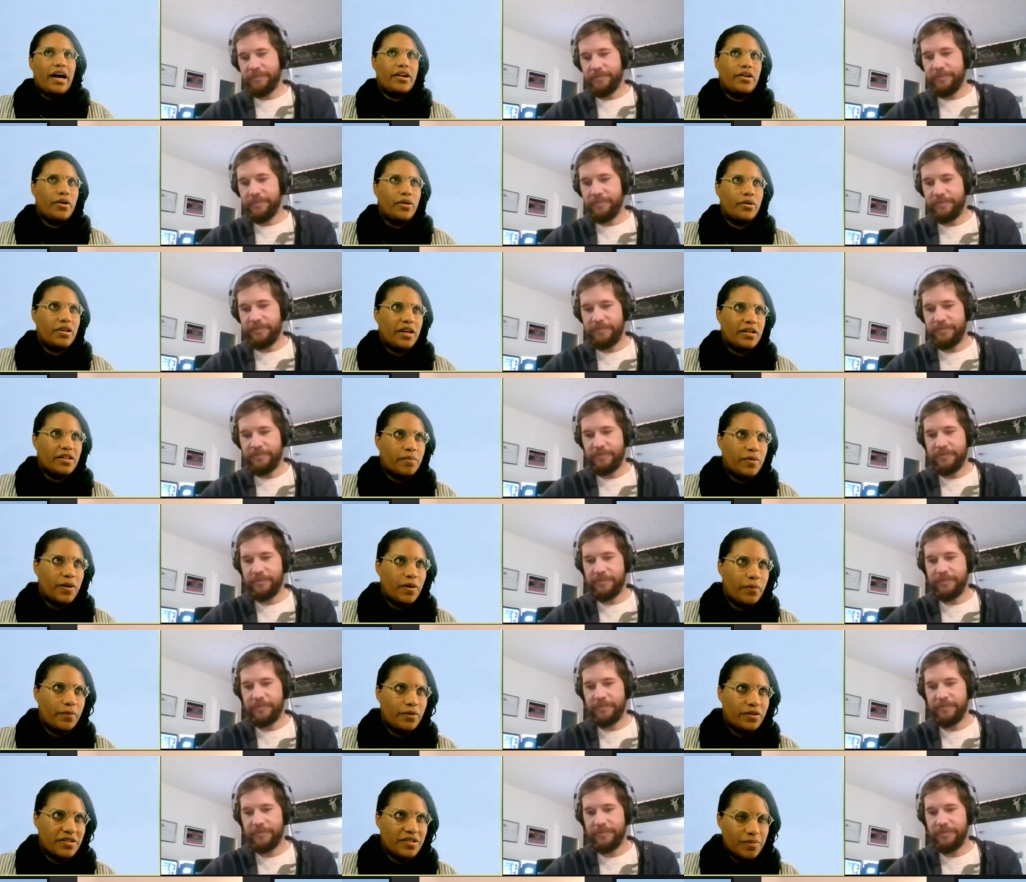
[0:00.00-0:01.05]
Speaker 1: i know that
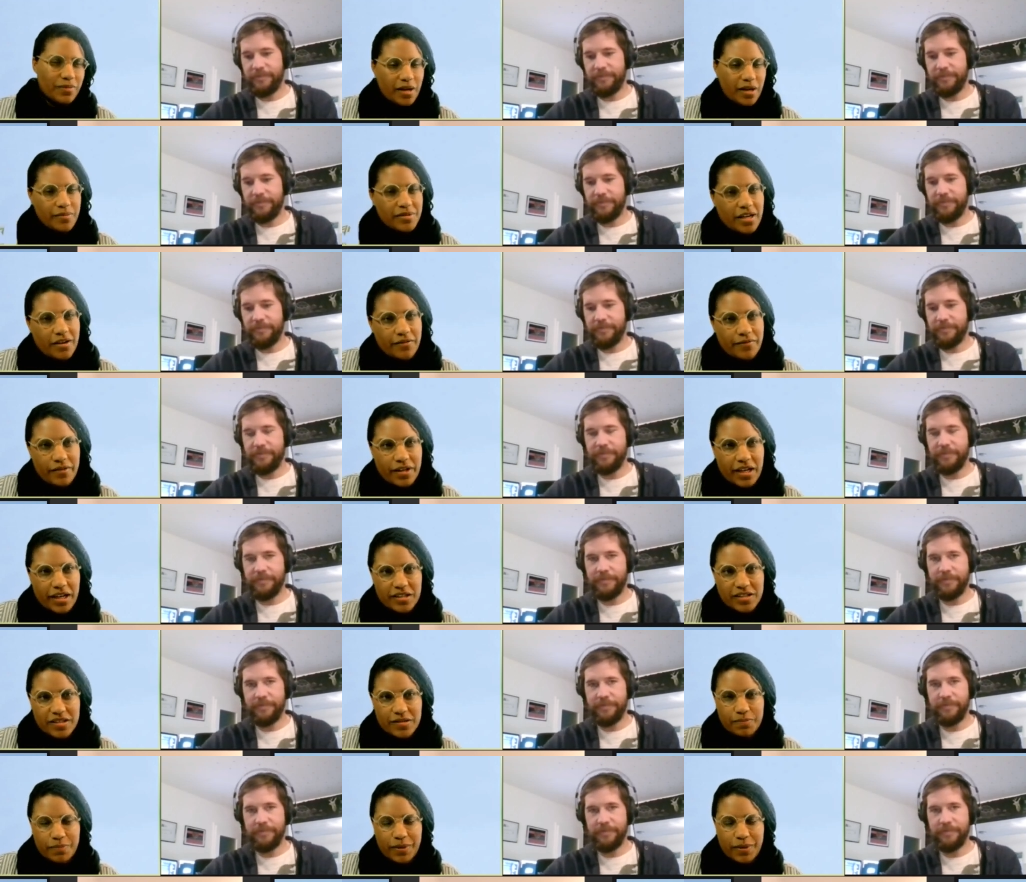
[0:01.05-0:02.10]
people sometimes have
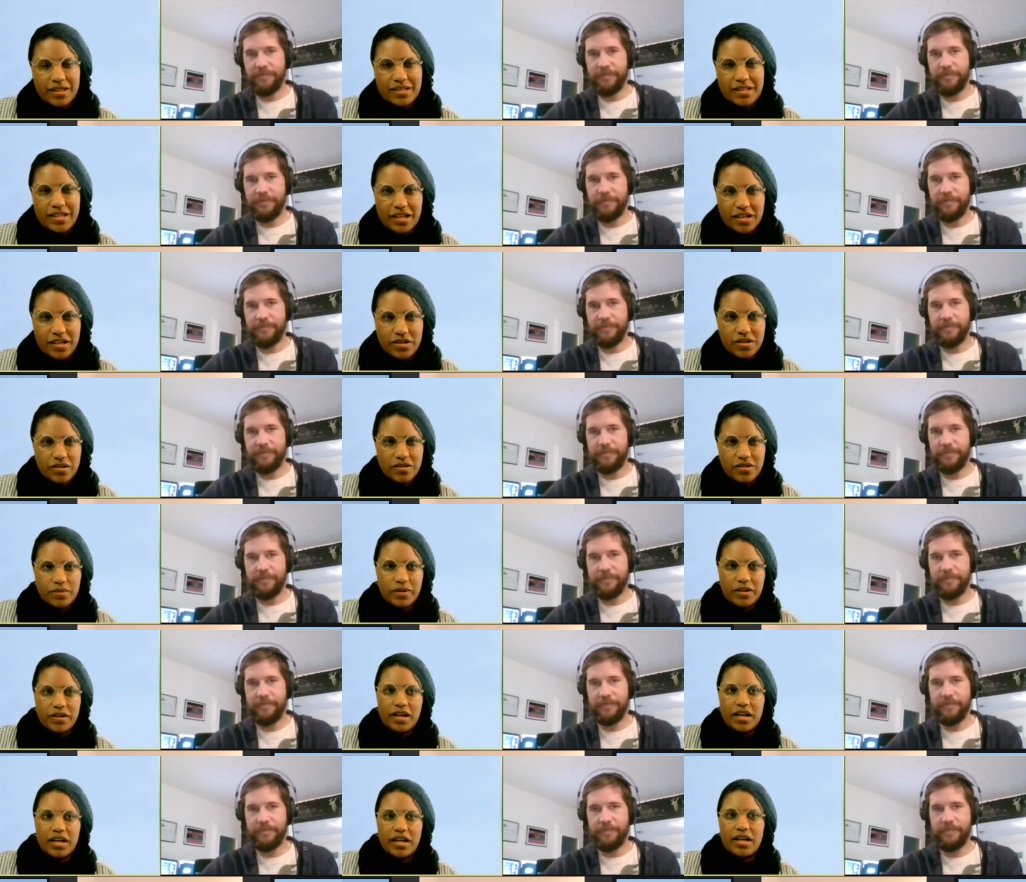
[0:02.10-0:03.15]
expectations
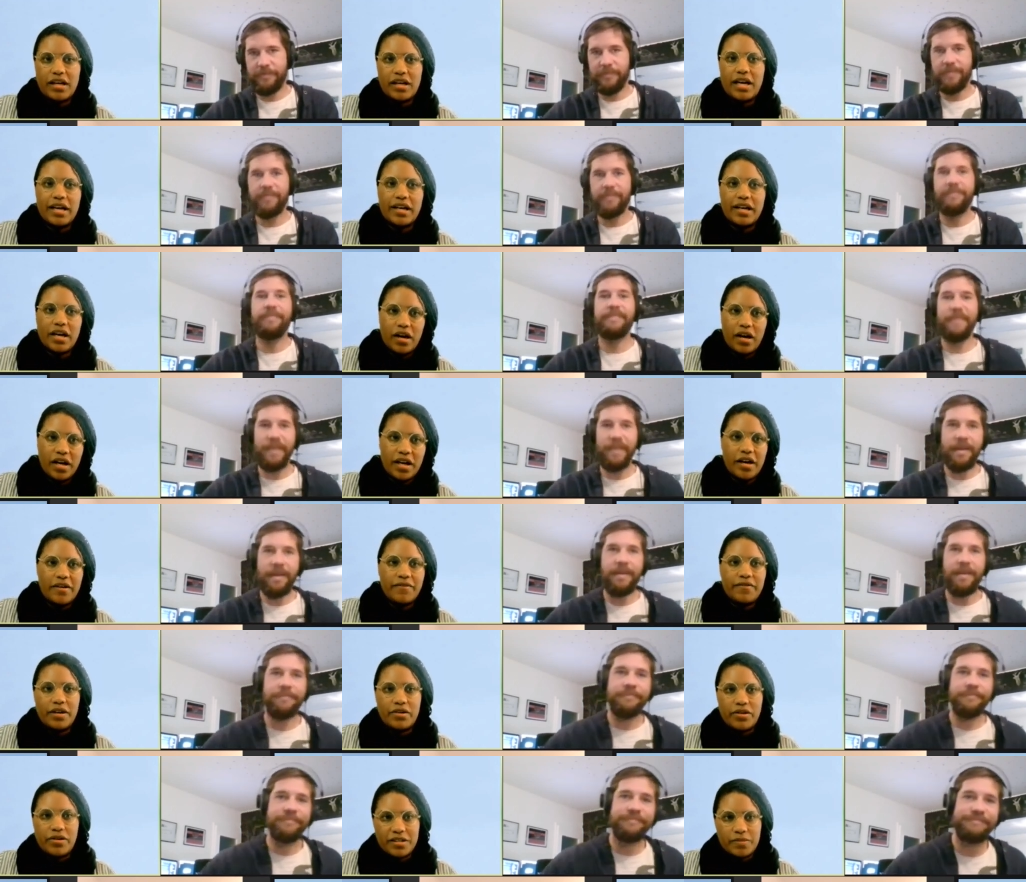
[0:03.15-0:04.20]
when they hear like i
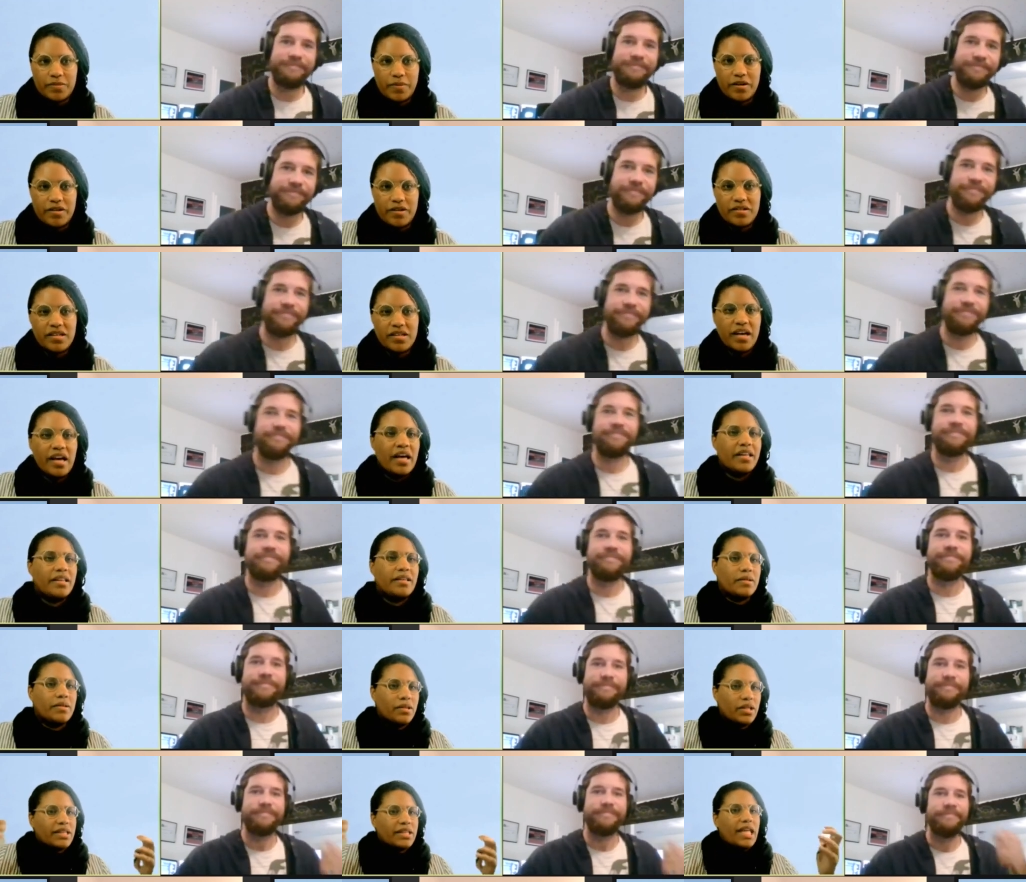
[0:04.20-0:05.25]
yeah.
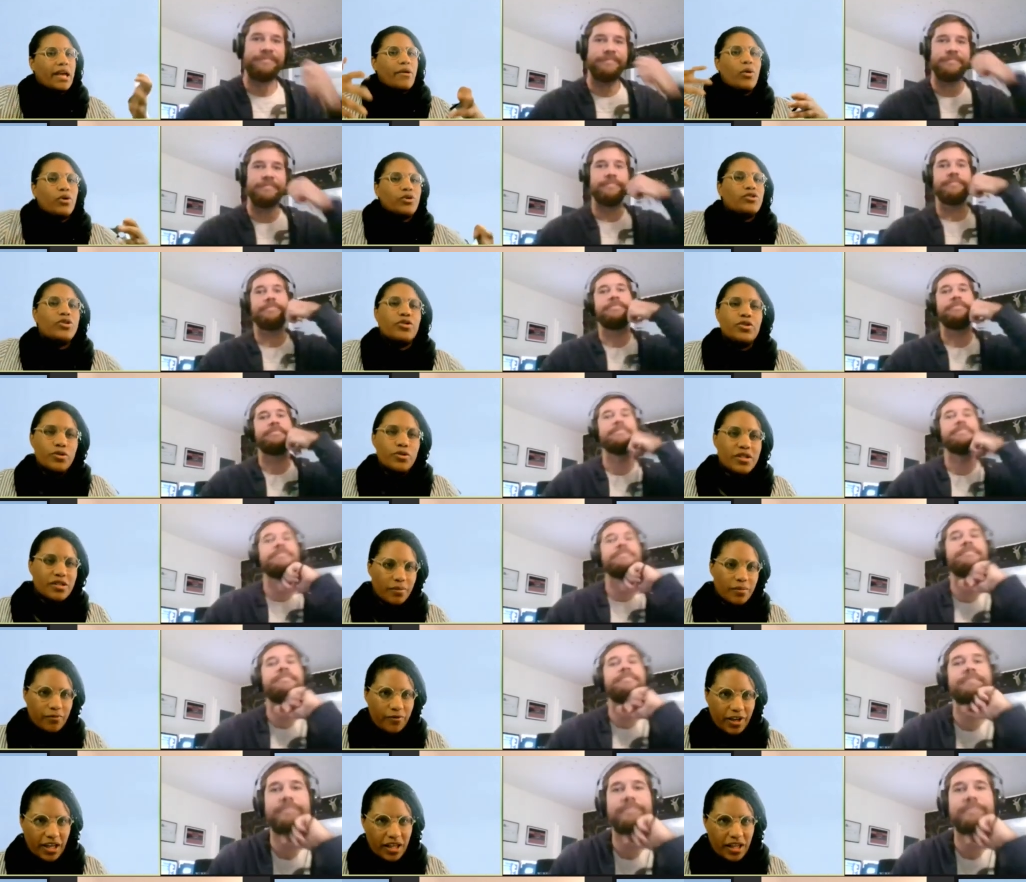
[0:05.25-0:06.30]
they want to do
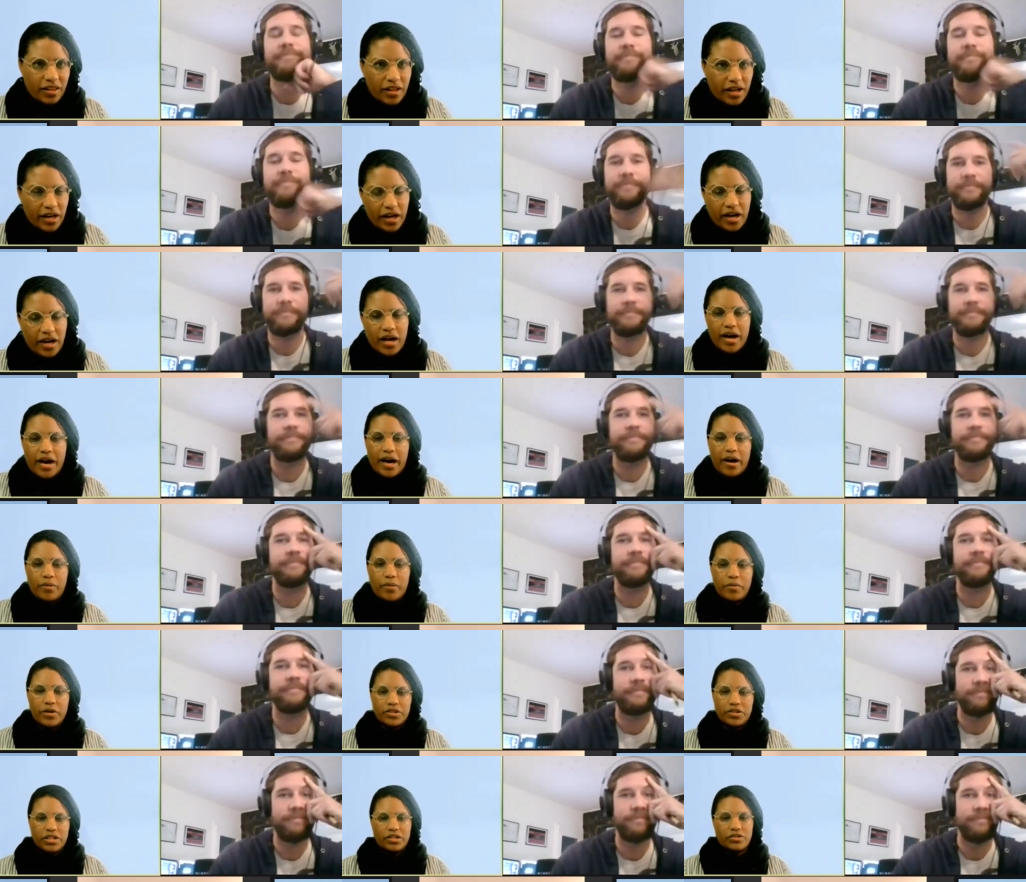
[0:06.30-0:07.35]
something in there how
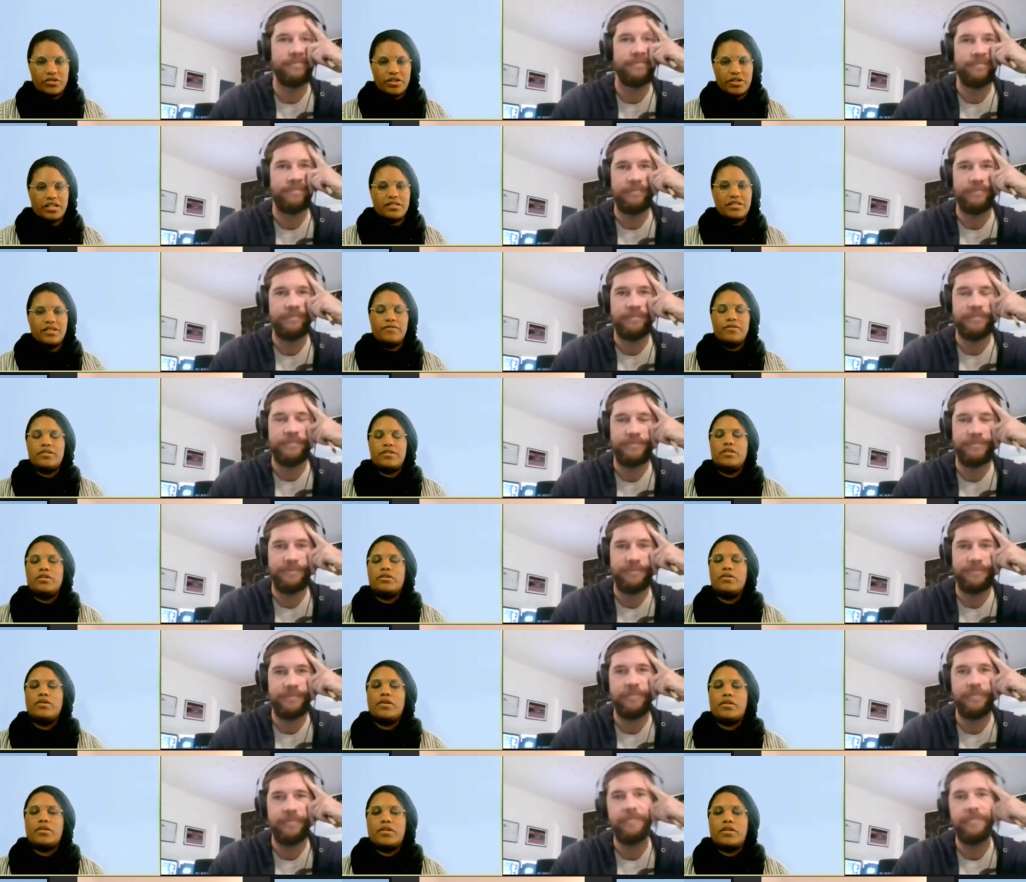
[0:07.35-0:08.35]
much interactivity do